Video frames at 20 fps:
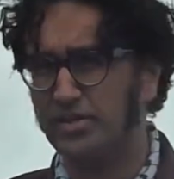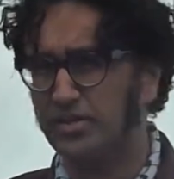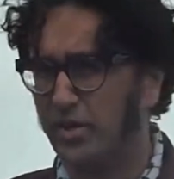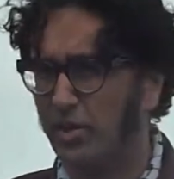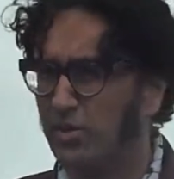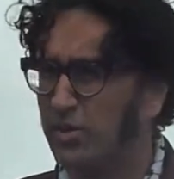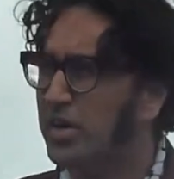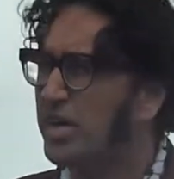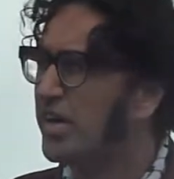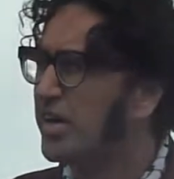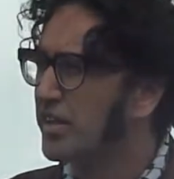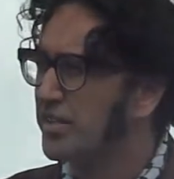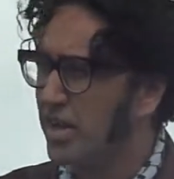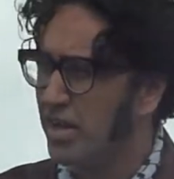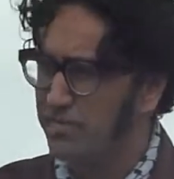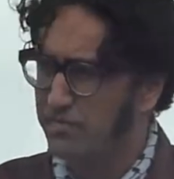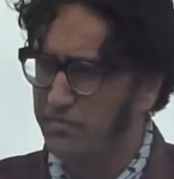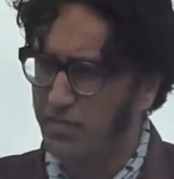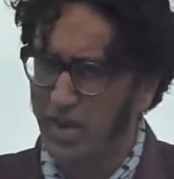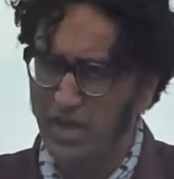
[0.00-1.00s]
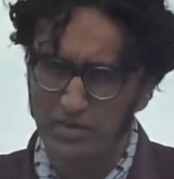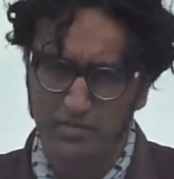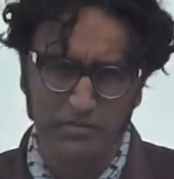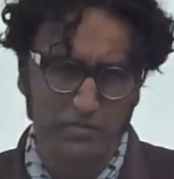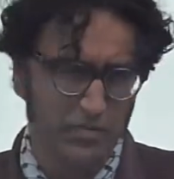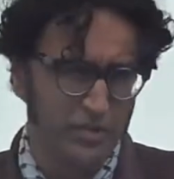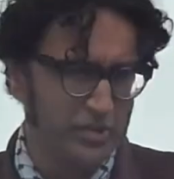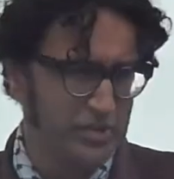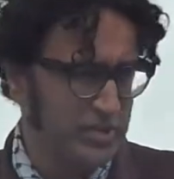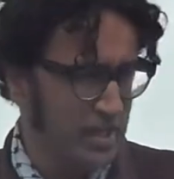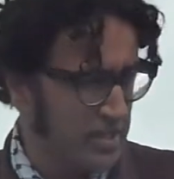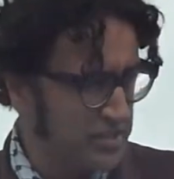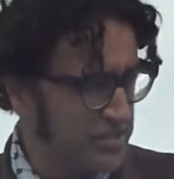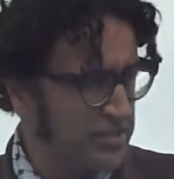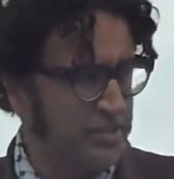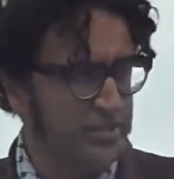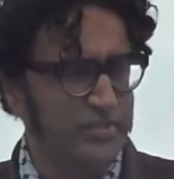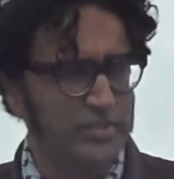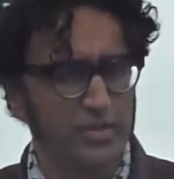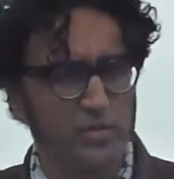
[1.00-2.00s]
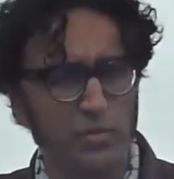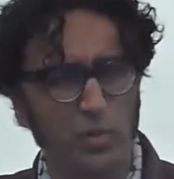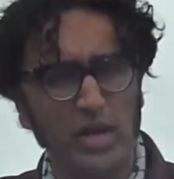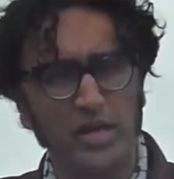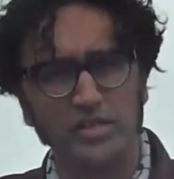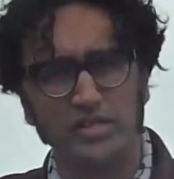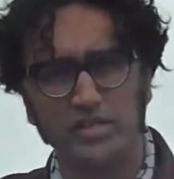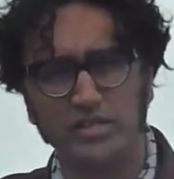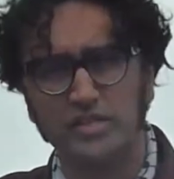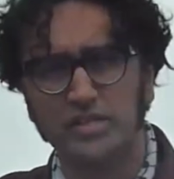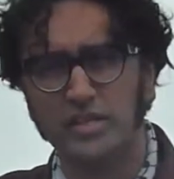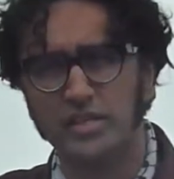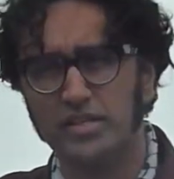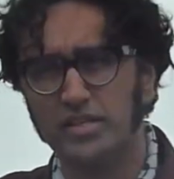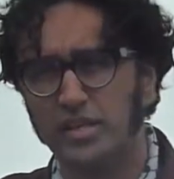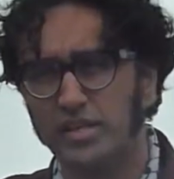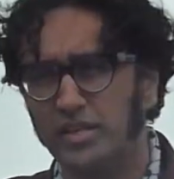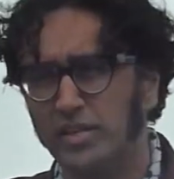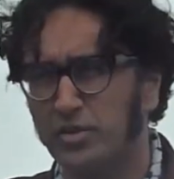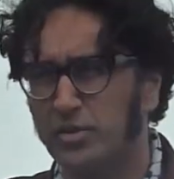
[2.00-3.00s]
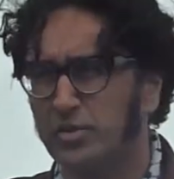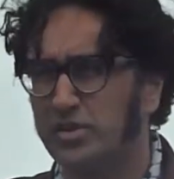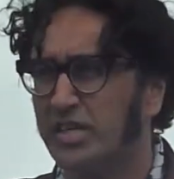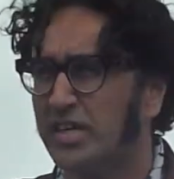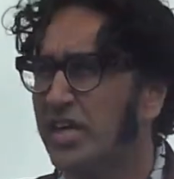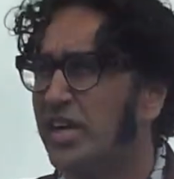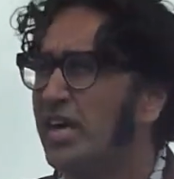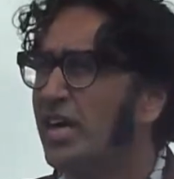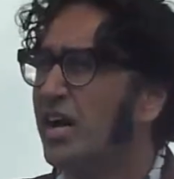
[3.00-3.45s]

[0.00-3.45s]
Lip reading: So that fight for justice and wages continues.